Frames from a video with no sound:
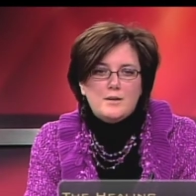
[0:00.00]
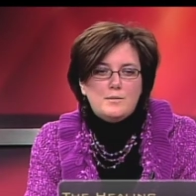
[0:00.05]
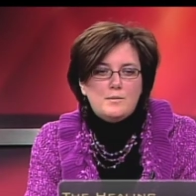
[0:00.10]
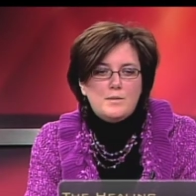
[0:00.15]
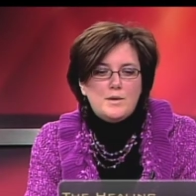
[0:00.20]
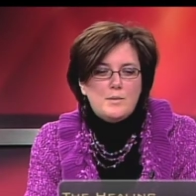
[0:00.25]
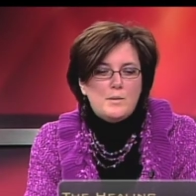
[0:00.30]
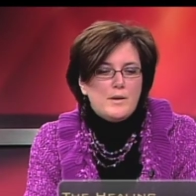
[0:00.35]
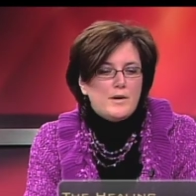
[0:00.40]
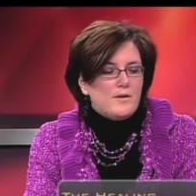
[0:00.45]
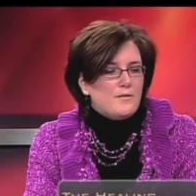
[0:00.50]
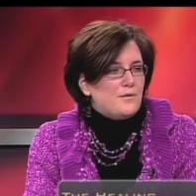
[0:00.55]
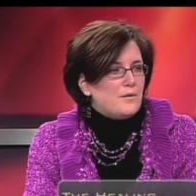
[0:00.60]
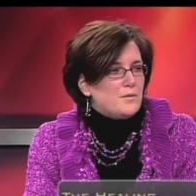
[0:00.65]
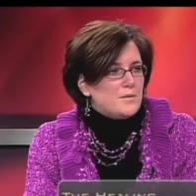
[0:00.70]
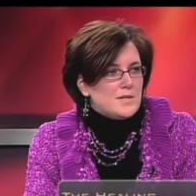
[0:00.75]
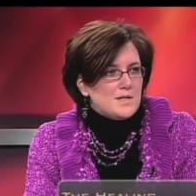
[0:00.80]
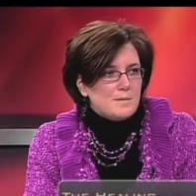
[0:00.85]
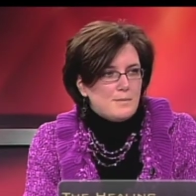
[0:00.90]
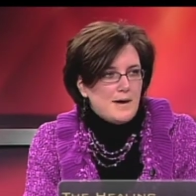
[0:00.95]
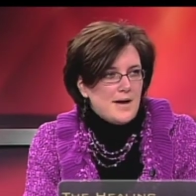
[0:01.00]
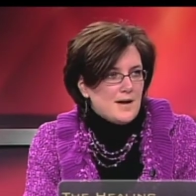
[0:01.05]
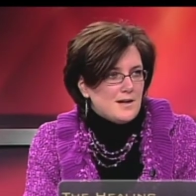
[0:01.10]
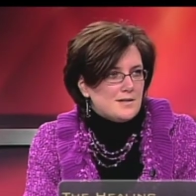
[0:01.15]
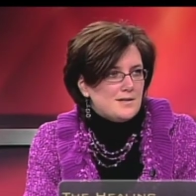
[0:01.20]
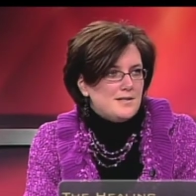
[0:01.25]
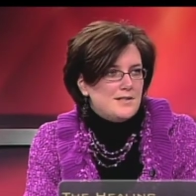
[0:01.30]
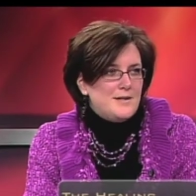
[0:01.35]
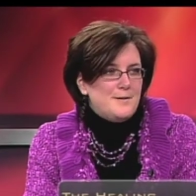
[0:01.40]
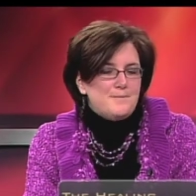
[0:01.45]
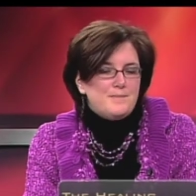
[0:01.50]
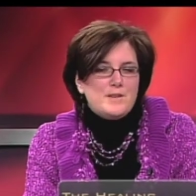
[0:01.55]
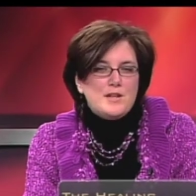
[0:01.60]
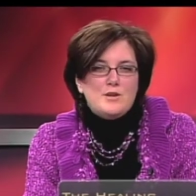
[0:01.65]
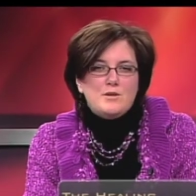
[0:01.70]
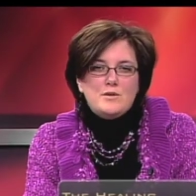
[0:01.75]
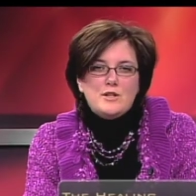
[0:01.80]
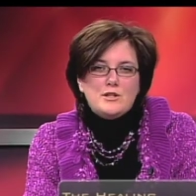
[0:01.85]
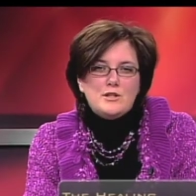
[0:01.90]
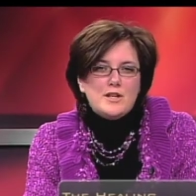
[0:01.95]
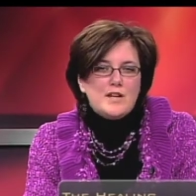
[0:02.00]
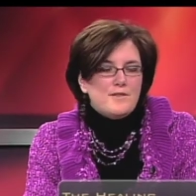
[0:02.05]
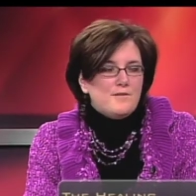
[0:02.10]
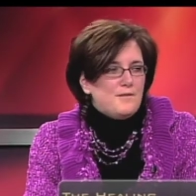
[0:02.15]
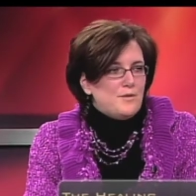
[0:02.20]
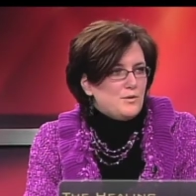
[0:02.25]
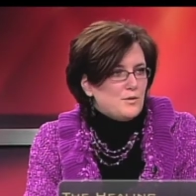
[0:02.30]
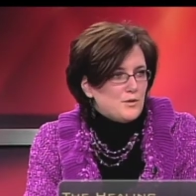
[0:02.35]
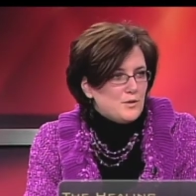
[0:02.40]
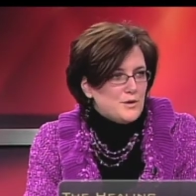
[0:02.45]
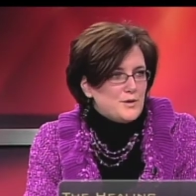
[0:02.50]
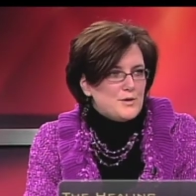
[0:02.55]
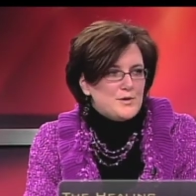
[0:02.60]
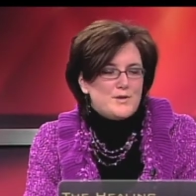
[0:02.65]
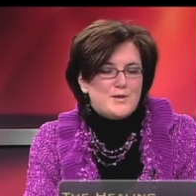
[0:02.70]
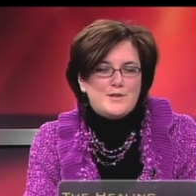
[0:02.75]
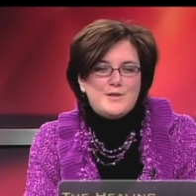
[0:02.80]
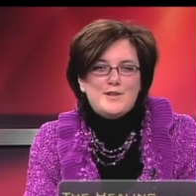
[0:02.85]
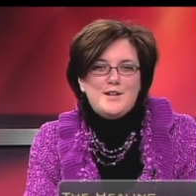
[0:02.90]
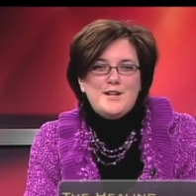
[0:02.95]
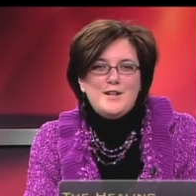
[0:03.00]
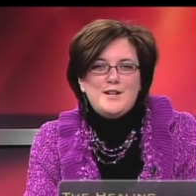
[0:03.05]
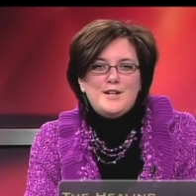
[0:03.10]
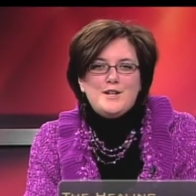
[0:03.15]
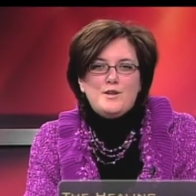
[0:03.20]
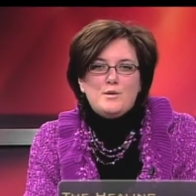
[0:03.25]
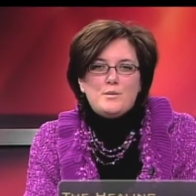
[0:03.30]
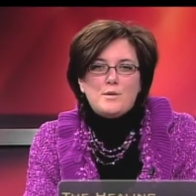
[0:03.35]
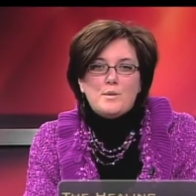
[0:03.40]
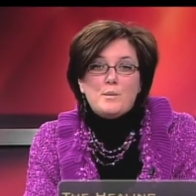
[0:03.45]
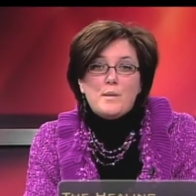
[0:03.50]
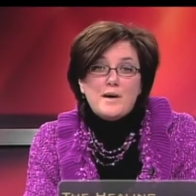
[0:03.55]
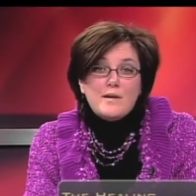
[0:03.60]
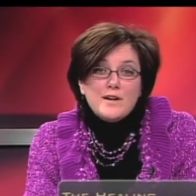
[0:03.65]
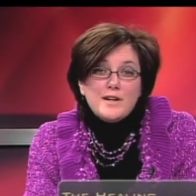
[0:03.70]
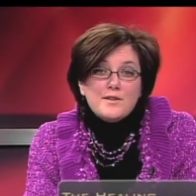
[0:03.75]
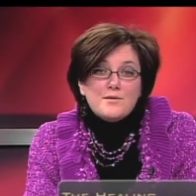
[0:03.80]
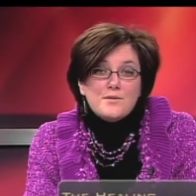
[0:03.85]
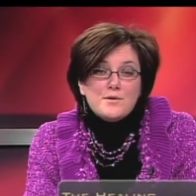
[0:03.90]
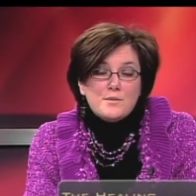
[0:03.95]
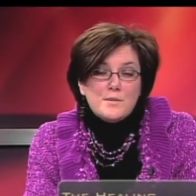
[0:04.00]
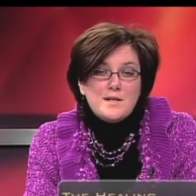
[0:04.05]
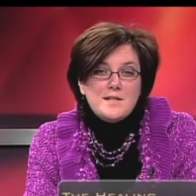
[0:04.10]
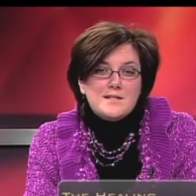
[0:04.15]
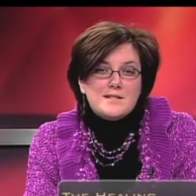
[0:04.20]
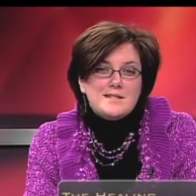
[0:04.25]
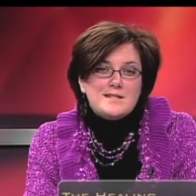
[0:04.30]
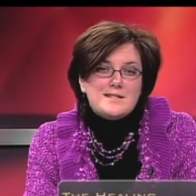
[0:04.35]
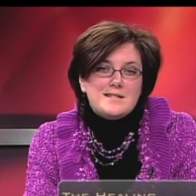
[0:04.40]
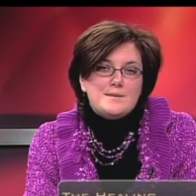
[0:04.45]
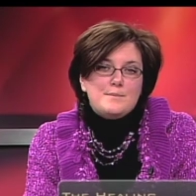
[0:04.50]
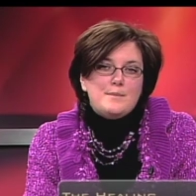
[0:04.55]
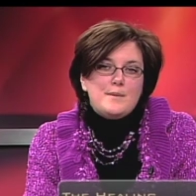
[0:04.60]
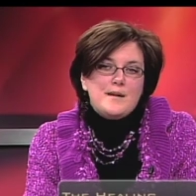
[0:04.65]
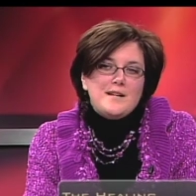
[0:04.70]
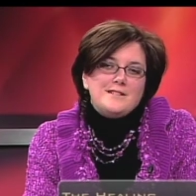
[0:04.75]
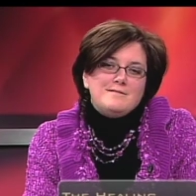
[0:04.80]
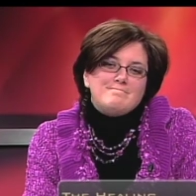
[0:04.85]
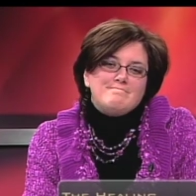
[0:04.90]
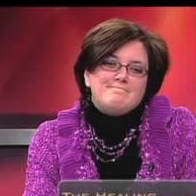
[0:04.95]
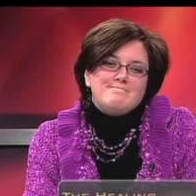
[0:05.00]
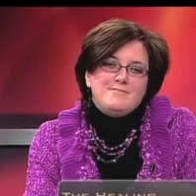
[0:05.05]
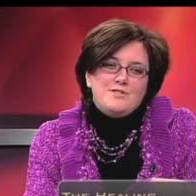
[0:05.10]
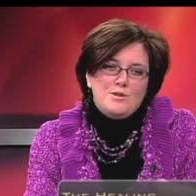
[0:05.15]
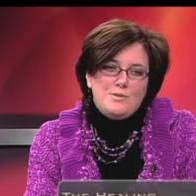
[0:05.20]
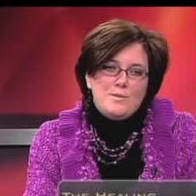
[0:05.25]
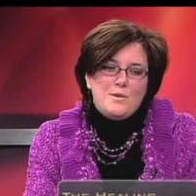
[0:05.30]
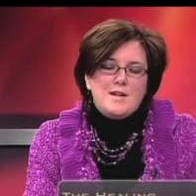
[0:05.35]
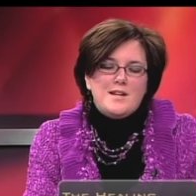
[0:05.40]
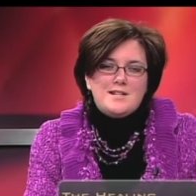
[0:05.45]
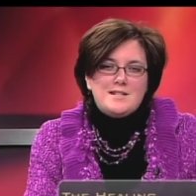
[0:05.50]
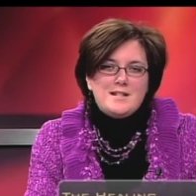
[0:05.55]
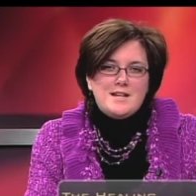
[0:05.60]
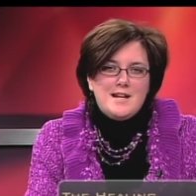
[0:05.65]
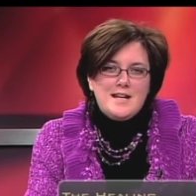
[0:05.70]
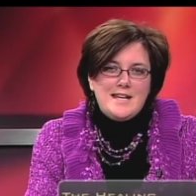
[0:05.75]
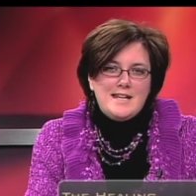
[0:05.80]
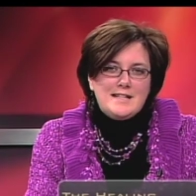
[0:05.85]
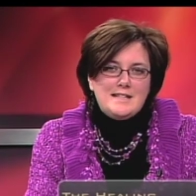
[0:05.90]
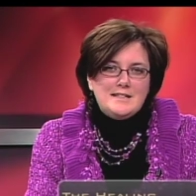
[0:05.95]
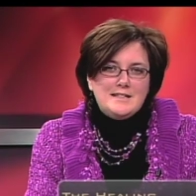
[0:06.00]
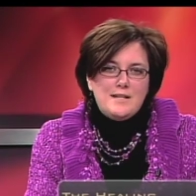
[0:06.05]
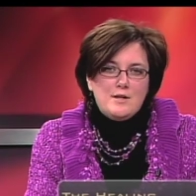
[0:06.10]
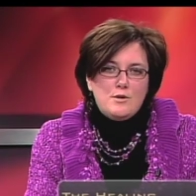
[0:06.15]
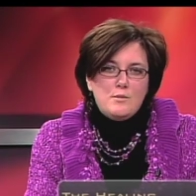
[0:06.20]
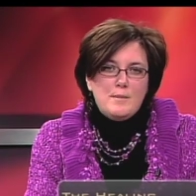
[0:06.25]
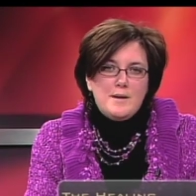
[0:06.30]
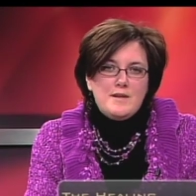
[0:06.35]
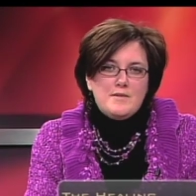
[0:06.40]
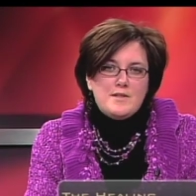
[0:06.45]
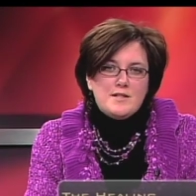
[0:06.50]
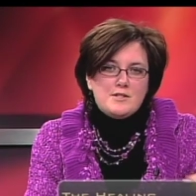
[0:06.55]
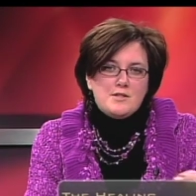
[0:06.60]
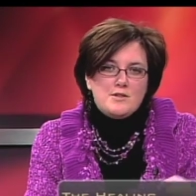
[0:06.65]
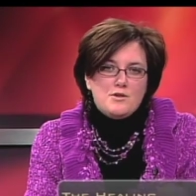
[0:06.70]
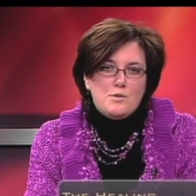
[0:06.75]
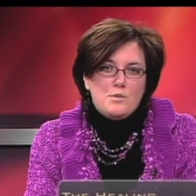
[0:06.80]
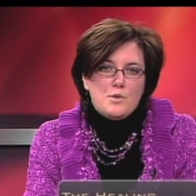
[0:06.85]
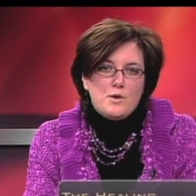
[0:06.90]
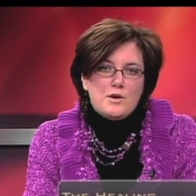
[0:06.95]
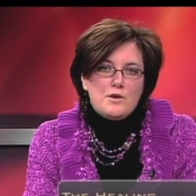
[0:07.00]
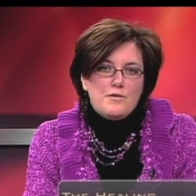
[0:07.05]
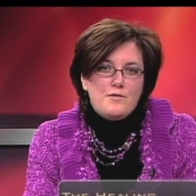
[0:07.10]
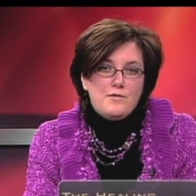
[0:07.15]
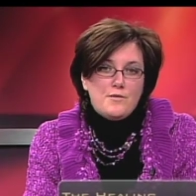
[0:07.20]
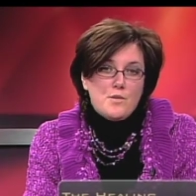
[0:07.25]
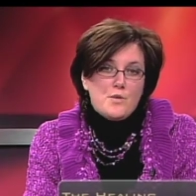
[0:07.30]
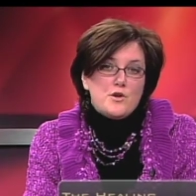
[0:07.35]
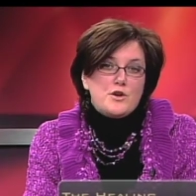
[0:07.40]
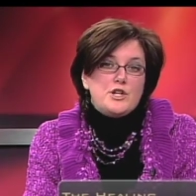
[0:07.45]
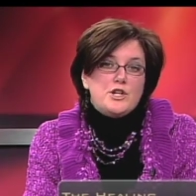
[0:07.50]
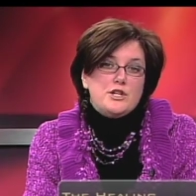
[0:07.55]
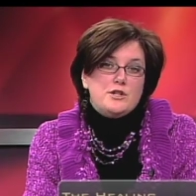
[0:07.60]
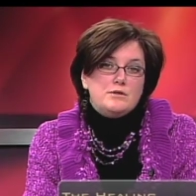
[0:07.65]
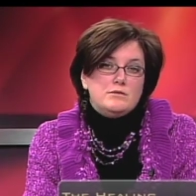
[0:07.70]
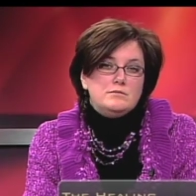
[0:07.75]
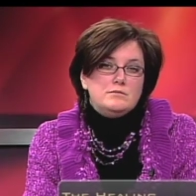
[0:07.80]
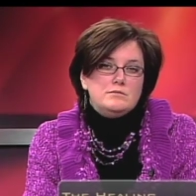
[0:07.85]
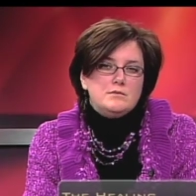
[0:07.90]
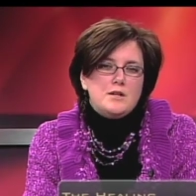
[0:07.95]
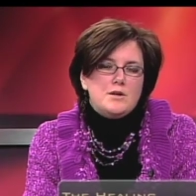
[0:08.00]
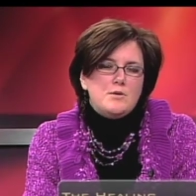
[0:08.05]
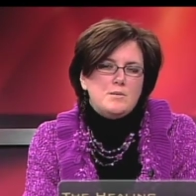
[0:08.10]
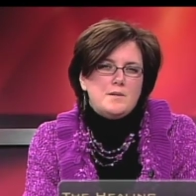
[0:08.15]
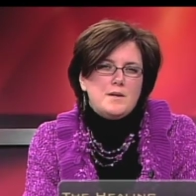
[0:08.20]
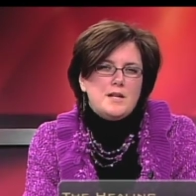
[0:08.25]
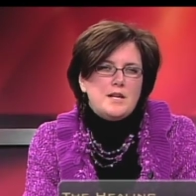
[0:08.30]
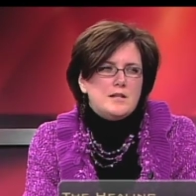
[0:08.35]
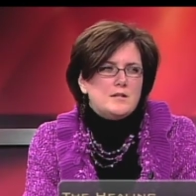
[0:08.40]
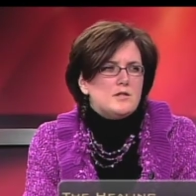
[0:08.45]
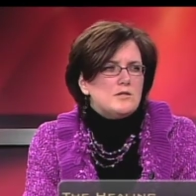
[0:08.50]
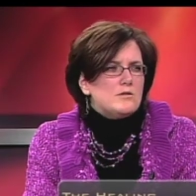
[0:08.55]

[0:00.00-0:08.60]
We wear it for respect. You know, you look at funerals, or you know, we're wearing it for reasons, but you want to tie in a little bit that's going to work for you. I hope that answers.